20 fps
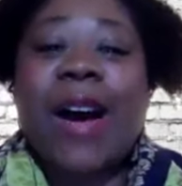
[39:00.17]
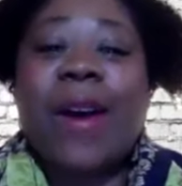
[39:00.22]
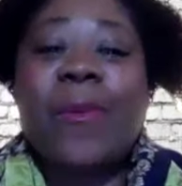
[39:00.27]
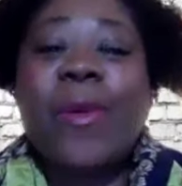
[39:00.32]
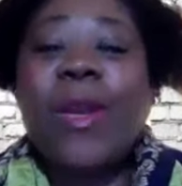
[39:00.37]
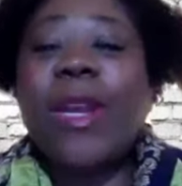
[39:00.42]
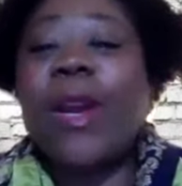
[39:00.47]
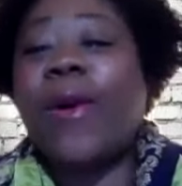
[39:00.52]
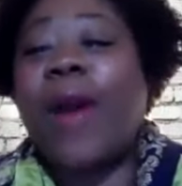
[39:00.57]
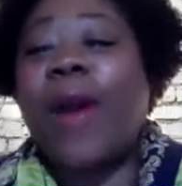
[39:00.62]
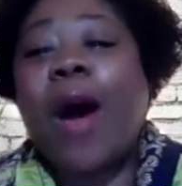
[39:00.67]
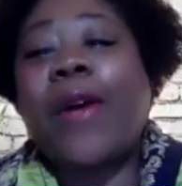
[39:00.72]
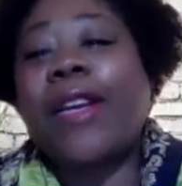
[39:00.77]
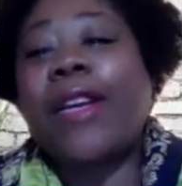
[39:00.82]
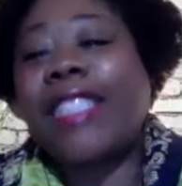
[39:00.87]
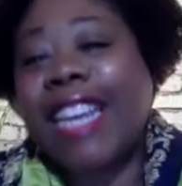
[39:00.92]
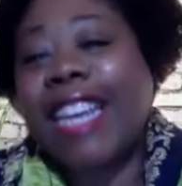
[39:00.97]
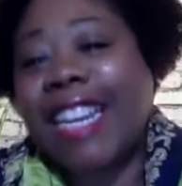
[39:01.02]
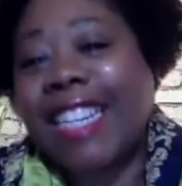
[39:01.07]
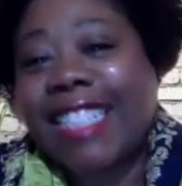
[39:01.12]
we don't
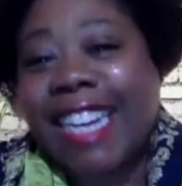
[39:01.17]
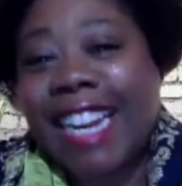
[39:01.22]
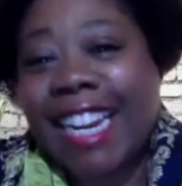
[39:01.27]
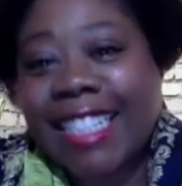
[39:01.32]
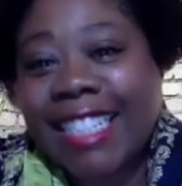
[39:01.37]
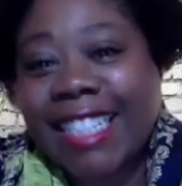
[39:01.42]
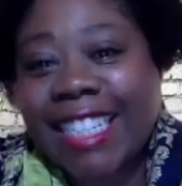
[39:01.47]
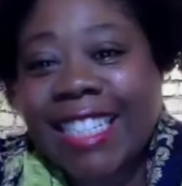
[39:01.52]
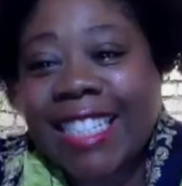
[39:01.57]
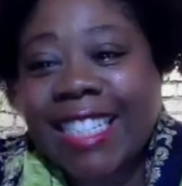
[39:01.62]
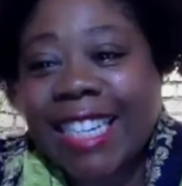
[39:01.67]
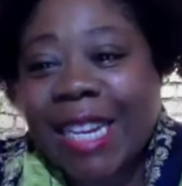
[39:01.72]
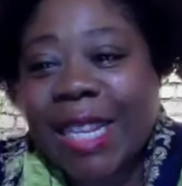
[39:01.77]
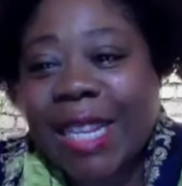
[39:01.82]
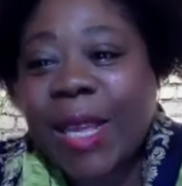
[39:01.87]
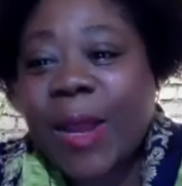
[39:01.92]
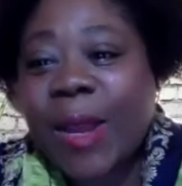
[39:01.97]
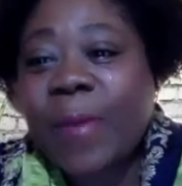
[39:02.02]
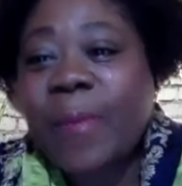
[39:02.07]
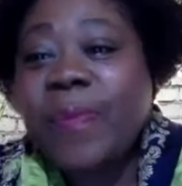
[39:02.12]
always get a chance to see
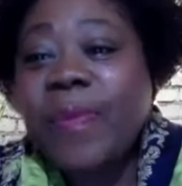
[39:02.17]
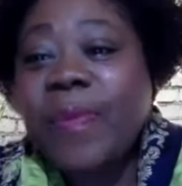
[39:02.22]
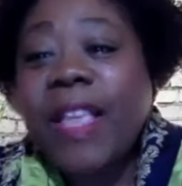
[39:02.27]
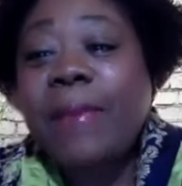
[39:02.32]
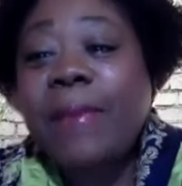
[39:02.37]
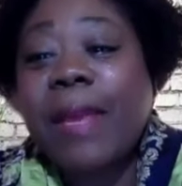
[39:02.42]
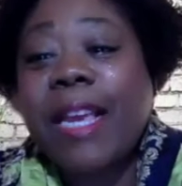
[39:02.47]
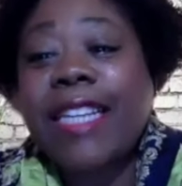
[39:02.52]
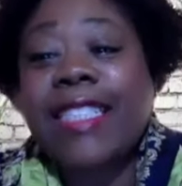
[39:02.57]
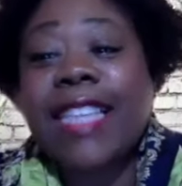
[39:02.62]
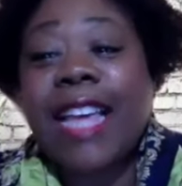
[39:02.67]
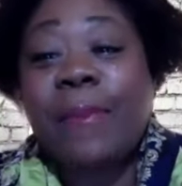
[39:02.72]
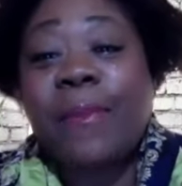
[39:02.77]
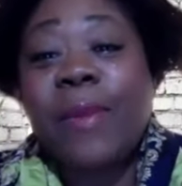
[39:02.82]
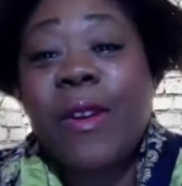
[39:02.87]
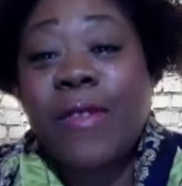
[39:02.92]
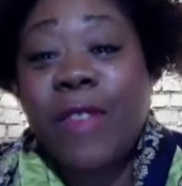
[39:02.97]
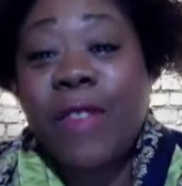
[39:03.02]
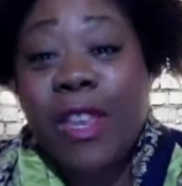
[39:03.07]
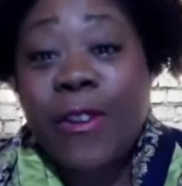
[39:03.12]
them, because that
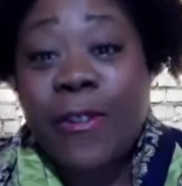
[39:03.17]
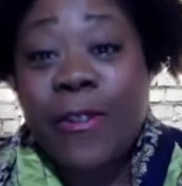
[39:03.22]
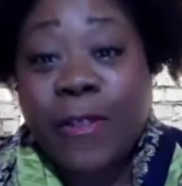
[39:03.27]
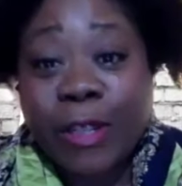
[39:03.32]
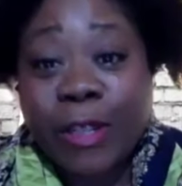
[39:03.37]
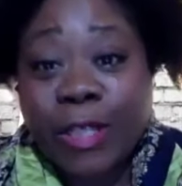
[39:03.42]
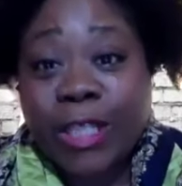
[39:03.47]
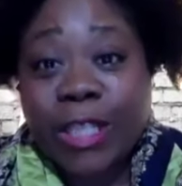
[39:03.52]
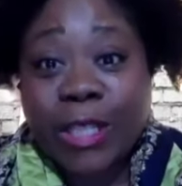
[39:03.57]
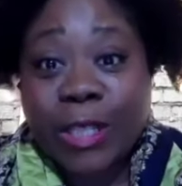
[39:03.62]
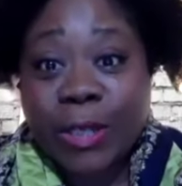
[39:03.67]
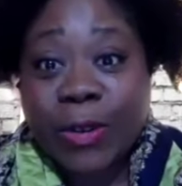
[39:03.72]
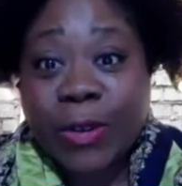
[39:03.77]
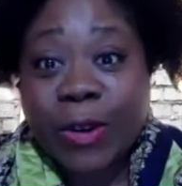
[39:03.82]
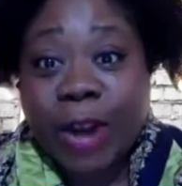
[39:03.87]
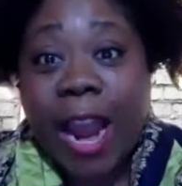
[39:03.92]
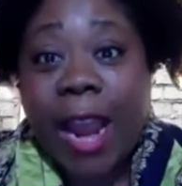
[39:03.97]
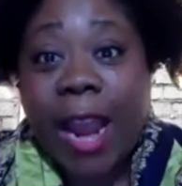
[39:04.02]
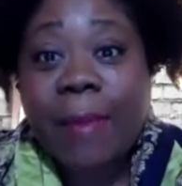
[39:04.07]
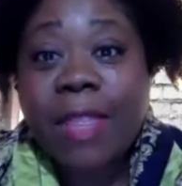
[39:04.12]
movie you first
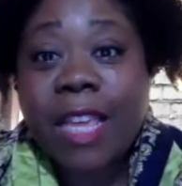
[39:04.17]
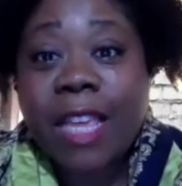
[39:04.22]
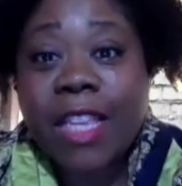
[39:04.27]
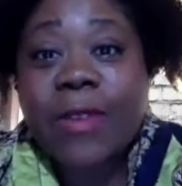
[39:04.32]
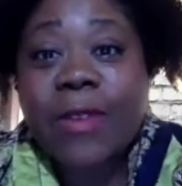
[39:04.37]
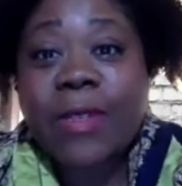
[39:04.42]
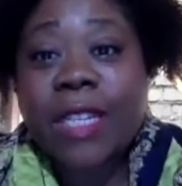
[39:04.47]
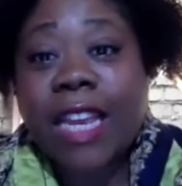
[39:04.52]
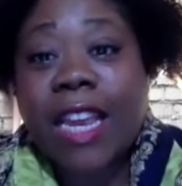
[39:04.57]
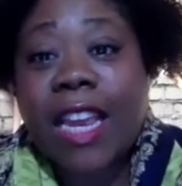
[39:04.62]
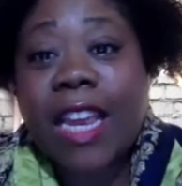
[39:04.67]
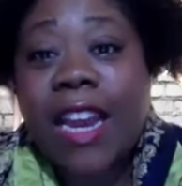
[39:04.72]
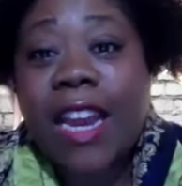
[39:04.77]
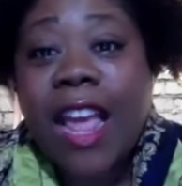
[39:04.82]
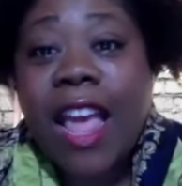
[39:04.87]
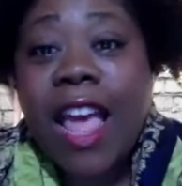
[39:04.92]
described that you did